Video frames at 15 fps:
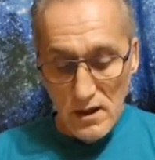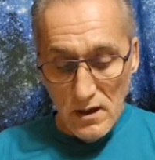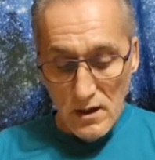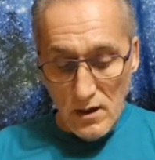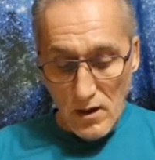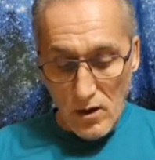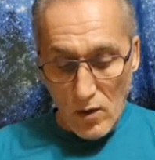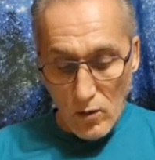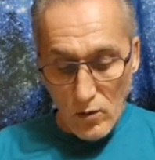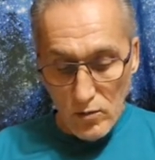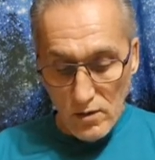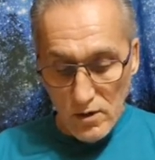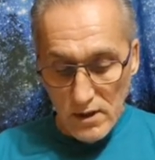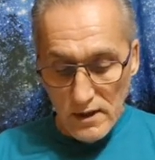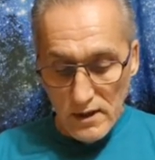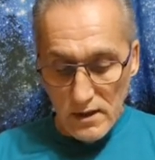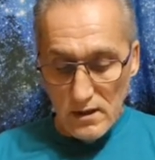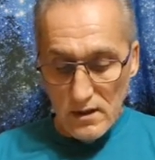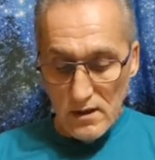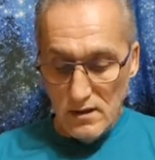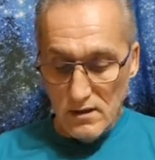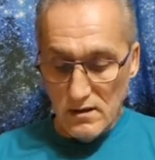into the mountain
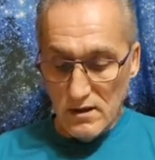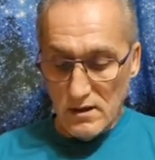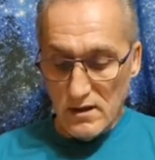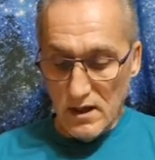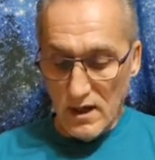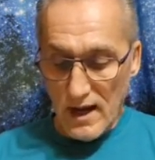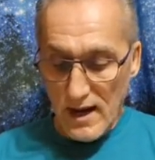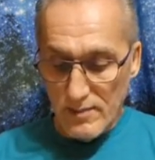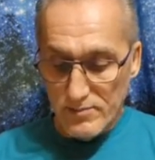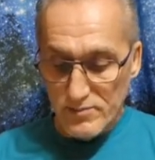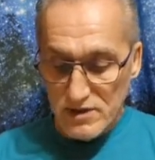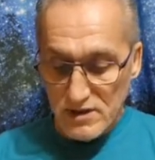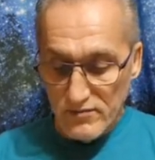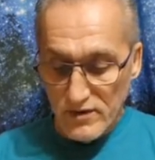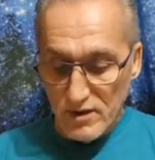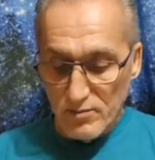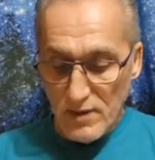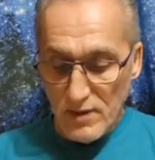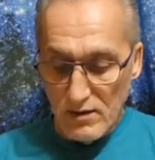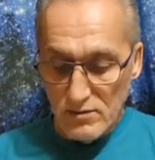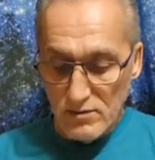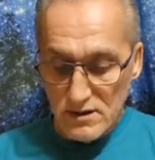for more than 2,000
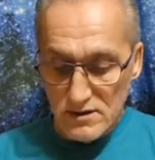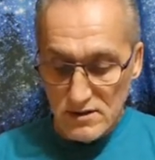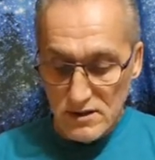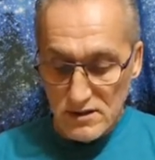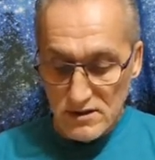feet.